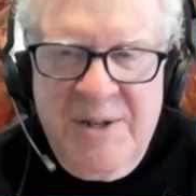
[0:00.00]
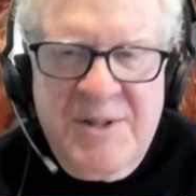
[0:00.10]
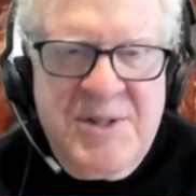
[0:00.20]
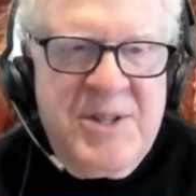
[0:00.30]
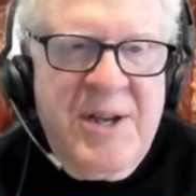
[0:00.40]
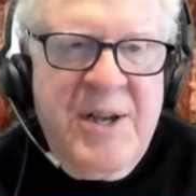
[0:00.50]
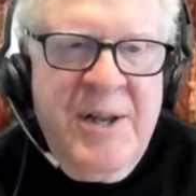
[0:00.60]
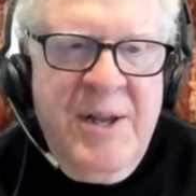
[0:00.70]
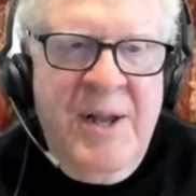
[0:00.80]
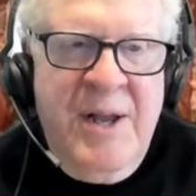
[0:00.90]

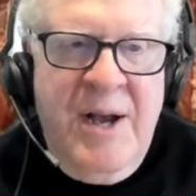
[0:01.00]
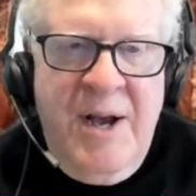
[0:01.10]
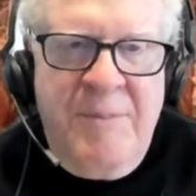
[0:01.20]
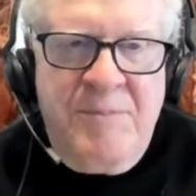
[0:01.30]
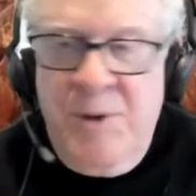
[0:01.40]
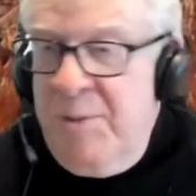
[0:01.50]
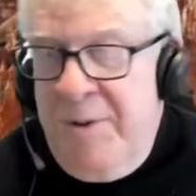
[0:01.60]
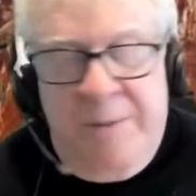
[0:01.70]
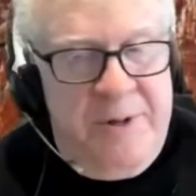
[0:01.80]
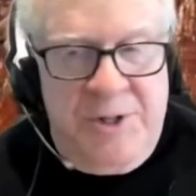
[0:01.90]
because
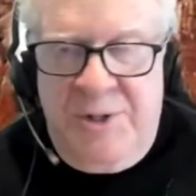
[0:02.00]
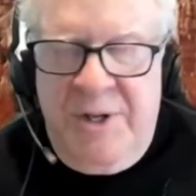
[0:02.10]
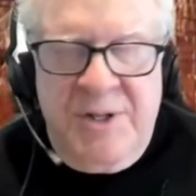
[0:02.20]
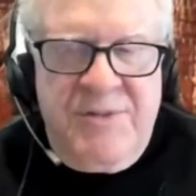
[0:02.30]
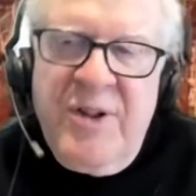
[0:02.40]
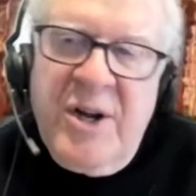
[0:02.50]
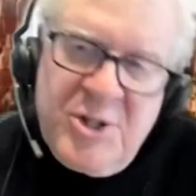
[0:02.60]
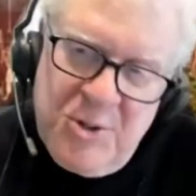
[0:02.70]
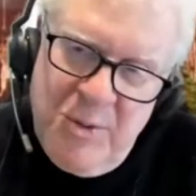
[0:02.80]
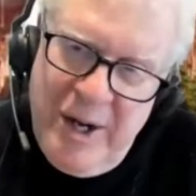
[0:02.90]
your blood pressure does
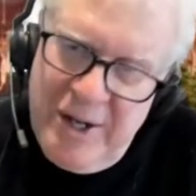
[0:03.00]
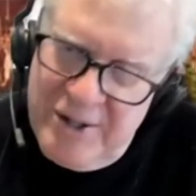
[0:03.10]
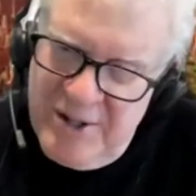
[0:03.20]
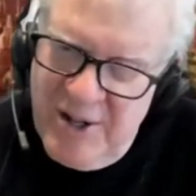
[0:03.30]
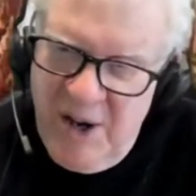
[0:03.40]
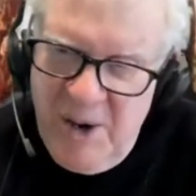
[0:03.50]
fluctuate.